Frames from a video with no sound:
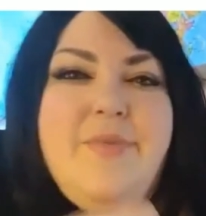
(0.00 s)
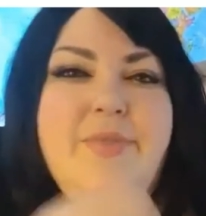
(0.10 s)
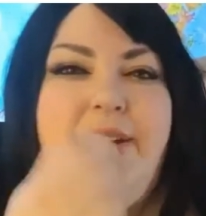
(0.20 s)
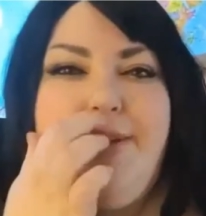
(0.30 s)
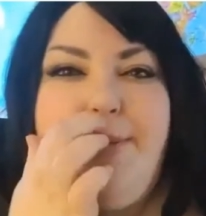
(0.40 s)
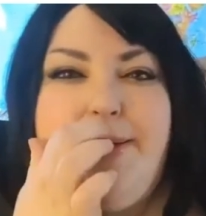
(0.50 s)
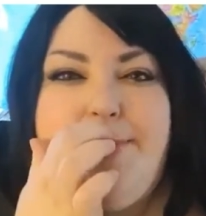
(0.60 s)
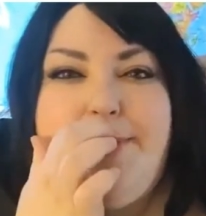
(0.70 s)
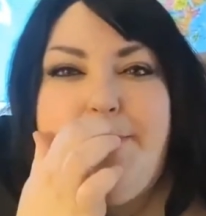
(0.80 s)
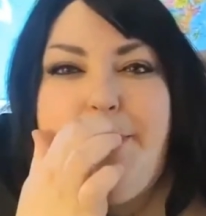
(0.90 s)
we're having the
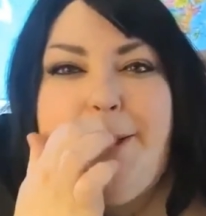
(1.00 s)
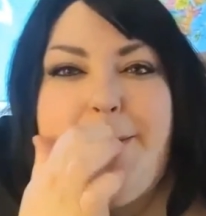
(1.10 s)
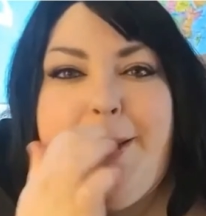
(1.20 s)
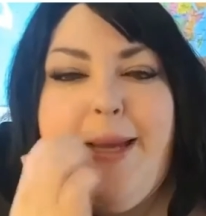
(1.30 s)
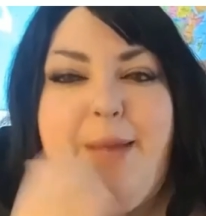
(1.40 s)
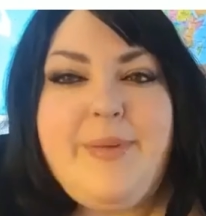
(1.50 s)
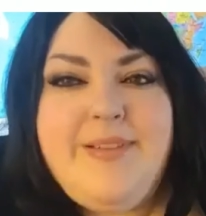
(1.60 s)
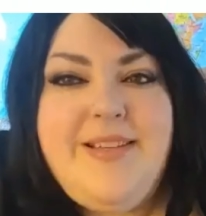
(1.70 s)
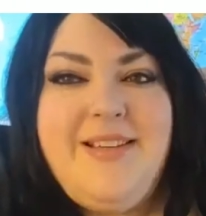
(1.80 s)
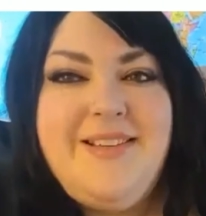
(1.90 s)
biggest Beezer party when that
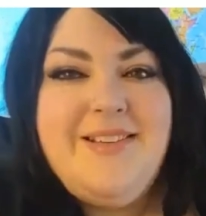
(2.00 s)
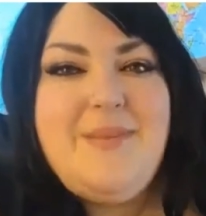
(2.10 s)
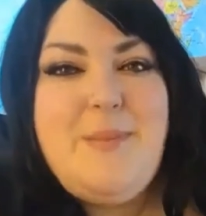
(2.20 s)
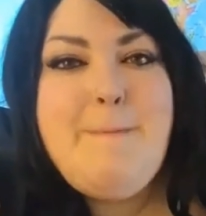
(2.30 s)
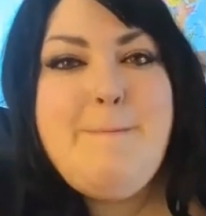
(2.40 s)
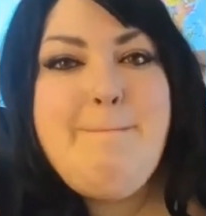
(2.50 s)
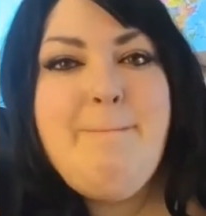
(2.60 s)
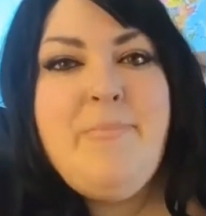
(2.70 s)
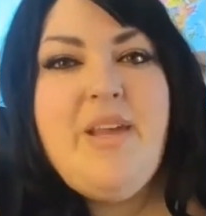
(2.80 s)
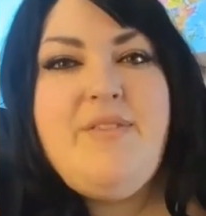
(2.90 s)
happens.
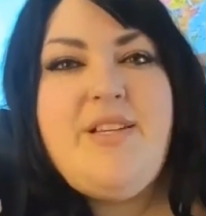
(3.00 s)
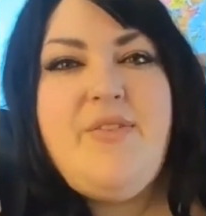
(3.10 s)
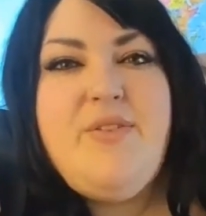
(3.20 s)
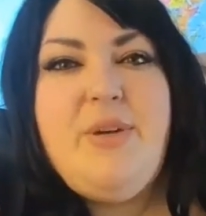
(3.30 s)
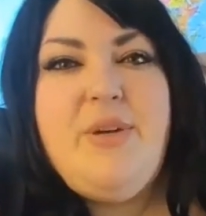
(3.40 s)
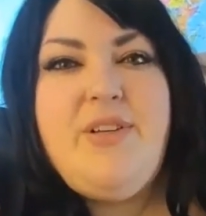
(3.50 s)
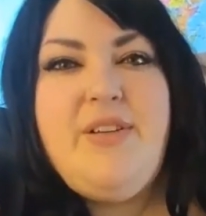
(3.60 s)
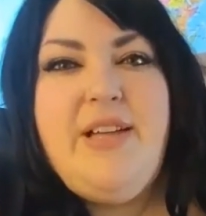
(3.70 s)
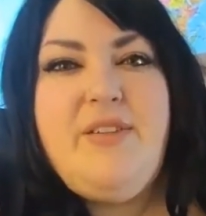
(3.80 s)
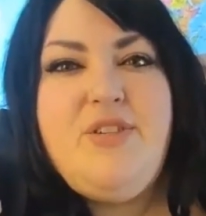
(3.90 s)
Have you seen all those marks on the
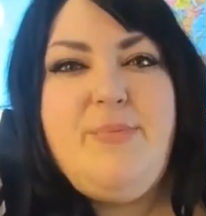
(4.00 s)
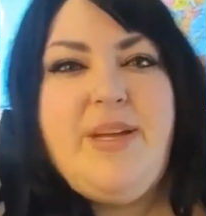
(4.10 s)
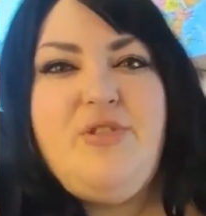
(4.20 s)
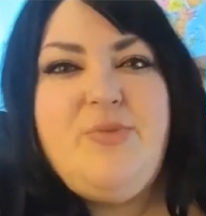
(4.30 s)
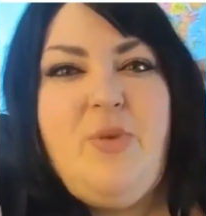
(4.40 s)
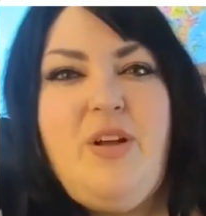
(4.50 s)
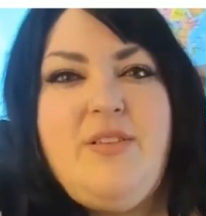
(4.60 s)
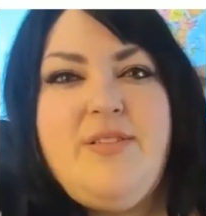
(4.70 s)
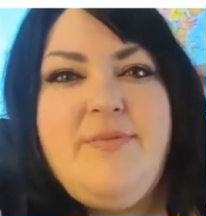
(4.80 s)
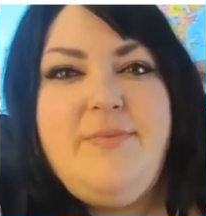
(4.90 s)
lounge and bedroom's
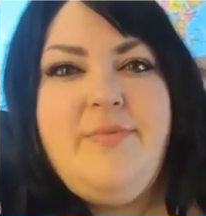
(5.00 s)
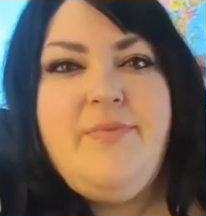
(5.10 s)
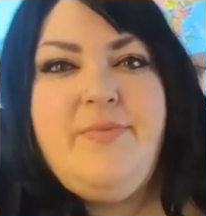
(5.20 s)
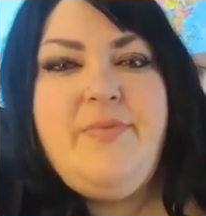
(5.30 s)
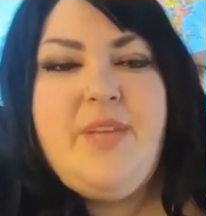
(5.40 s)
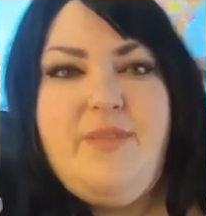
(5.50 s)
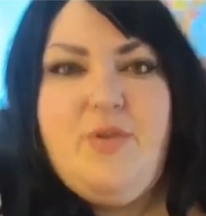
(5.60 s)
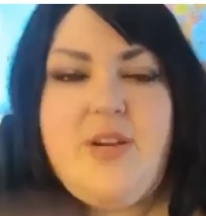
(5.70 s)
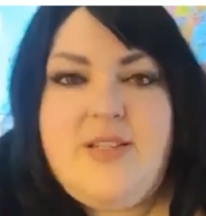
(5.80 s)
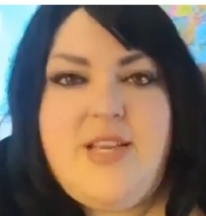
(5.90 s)
walls?
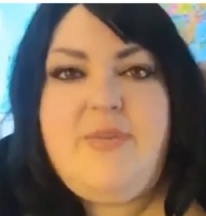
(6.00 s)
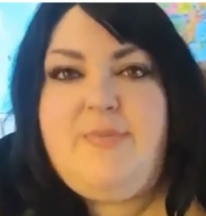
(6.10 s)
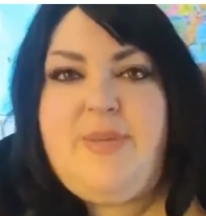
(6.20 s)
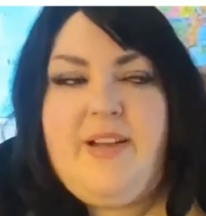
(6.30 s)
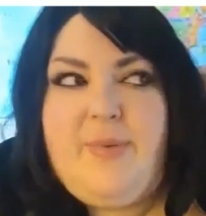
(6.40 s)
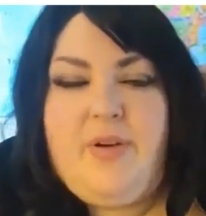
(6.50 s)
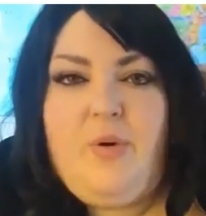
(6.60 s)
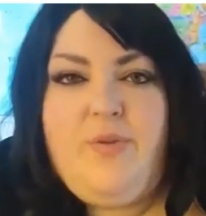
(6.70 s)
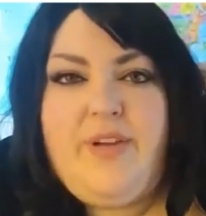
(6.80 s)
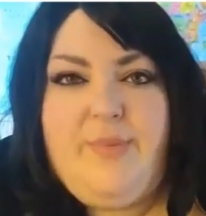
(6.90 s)
Of course. He was
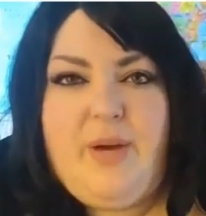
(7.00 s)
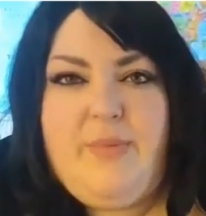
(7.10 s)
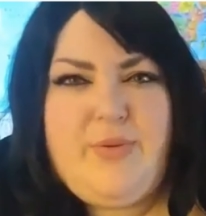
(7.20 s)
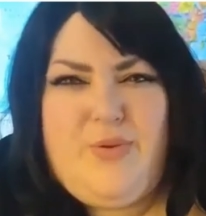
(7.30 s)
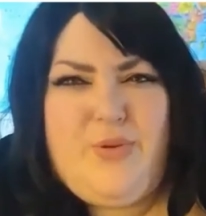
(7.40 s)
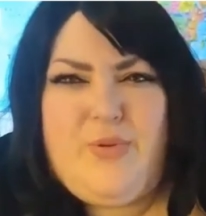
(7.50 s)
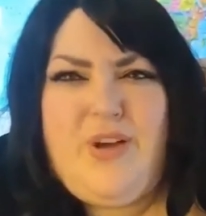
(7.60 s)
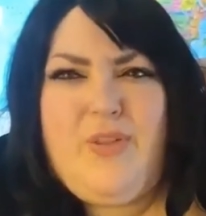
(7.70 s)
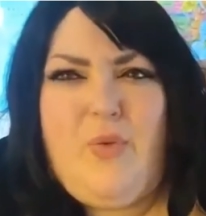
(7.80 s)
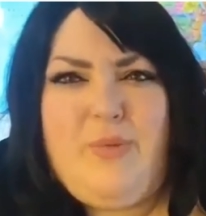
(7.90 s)
beating up her whole fucking apartment. Those
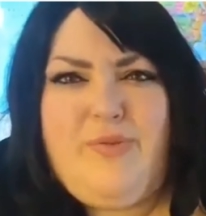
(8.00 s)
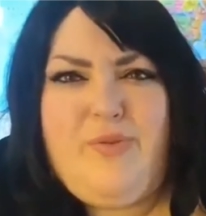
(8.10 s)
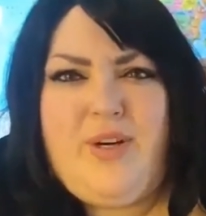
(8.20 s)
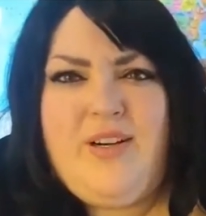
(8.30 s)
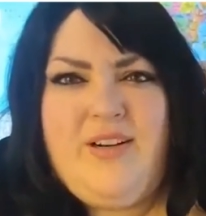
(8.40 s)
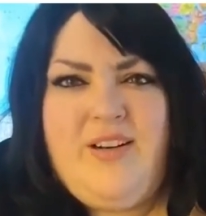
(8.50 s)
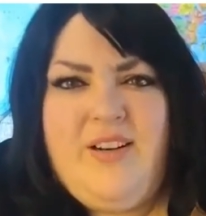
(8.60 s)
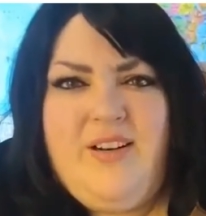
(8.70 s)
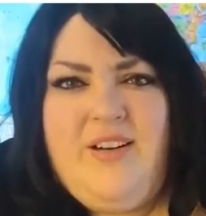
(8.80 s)
holes were not in the wall before.